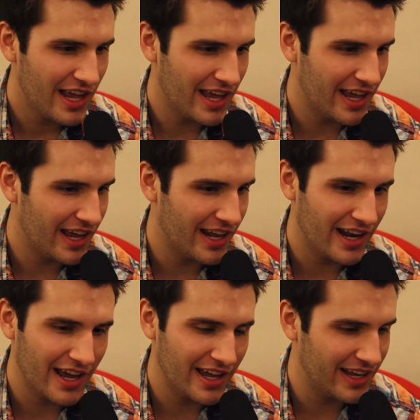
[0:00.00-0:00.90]

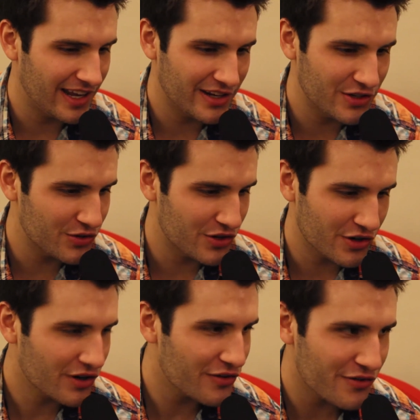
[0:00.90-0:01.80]
and and, and you're
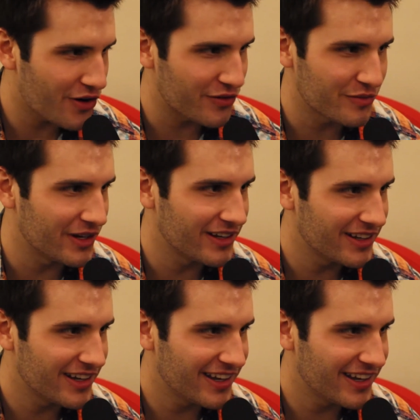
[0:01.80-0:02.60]
you're gonna fall for me,